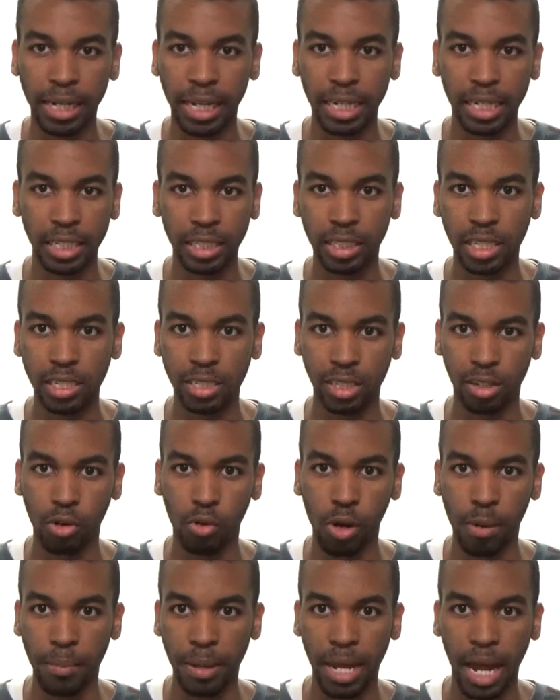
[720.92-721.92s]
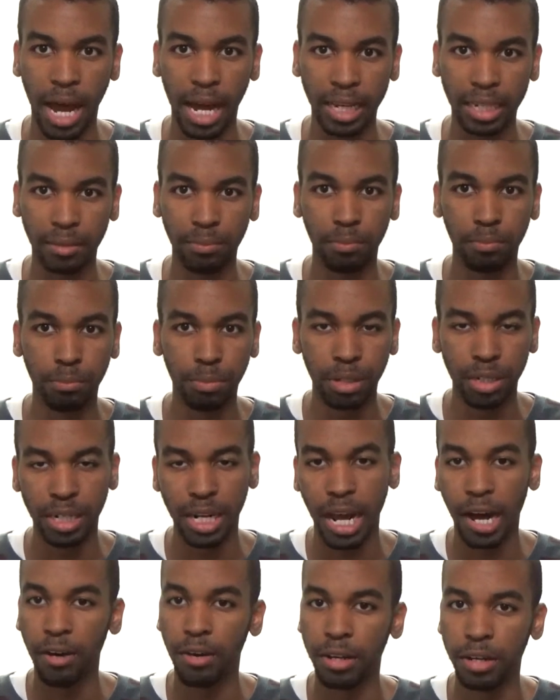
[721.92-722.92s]
getting this equipment, I can put it
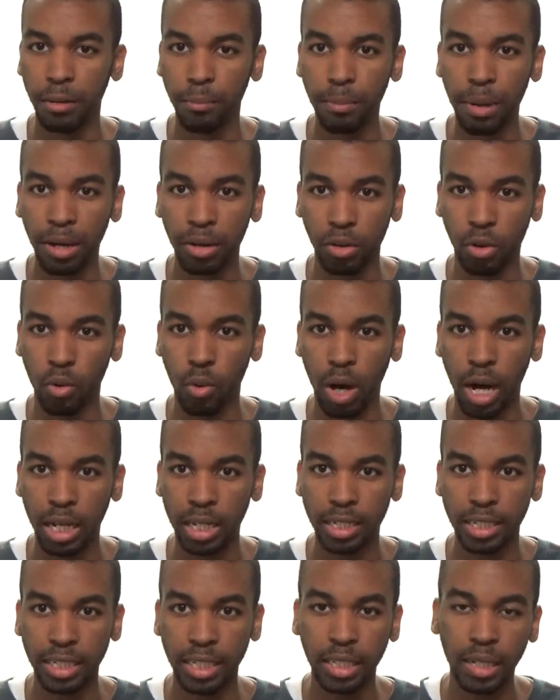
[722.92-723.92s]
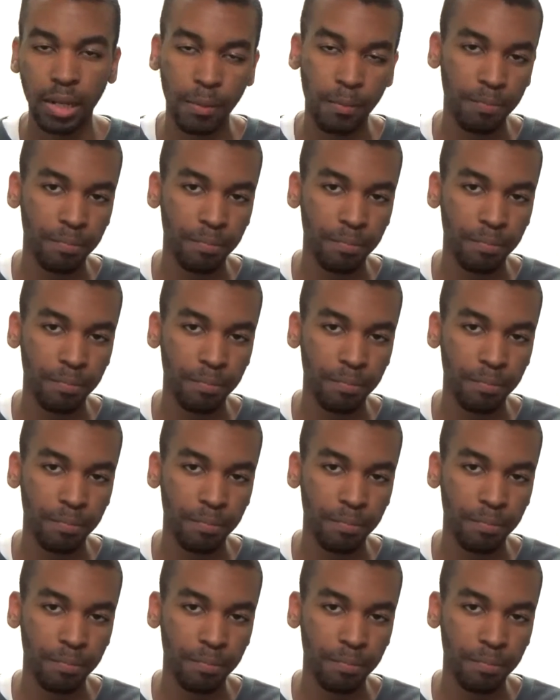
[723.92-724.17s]
out in a better quality.